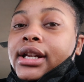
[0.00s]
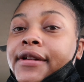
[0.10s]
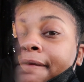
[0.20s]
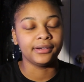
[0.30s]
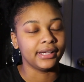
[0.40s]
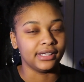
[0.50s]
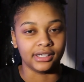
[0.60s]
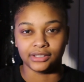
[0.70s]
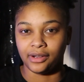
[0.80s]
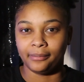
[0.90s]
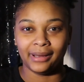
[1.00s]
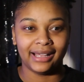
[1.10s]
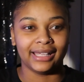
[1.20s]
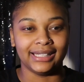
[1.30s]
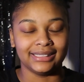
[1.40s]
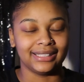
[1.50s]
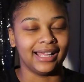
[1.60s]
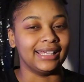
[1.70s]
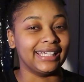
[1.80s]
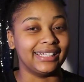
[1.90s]
then. Okay y'all, so I'm back and it's
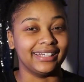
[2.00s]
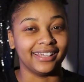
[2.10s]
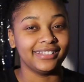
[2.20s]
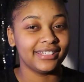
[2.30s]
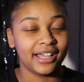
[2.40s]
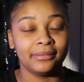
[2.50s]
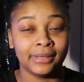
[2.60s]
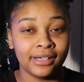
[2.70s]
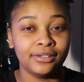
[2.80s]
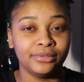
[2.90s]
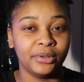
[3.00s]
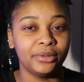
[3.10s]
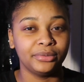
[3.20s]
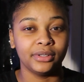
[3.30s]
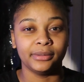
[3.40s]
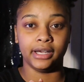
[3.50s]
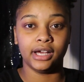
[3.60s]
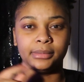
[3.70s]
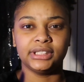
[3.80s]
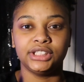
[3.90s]
like nighttime now for real for real. Now
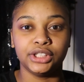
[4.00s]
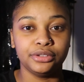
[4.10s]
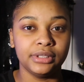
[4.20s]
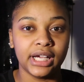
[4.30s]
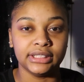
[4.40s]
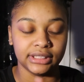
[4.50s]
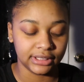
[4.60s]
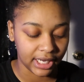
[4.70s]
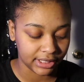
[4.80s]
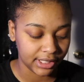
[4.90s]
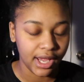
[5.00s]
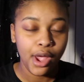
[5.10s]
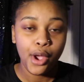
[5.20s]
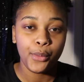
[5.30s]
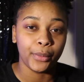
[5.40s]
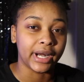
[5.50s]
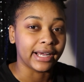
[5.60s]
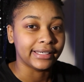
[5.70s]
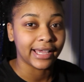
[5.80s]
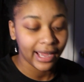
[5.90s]
I'm about to show you guys exactly what I
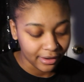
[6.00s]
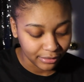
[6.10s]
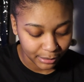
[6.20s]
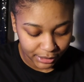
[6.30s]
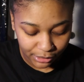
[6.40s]
got from the